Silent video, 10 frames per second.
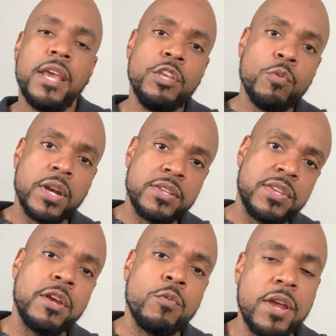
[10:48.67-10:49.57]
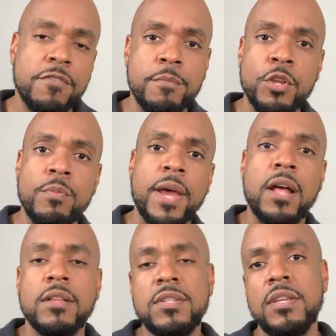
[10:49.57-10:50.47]
and you wanna steer away from New
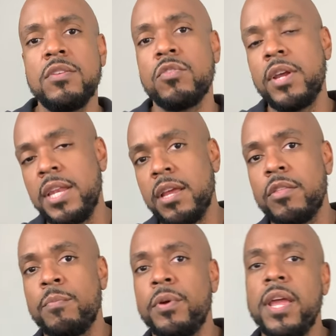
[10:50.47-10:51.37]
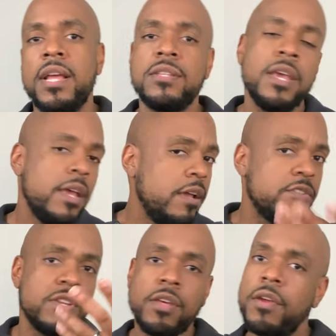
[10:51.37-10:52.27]
Balances or any other brands,
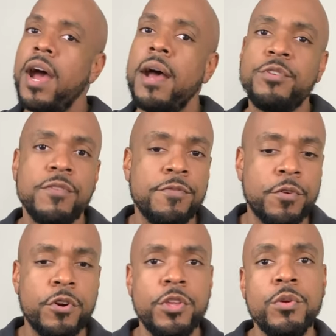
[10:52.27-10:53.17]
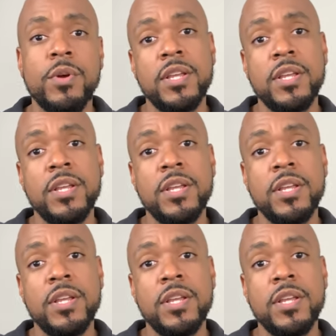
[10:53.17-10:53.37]
here's another option for you.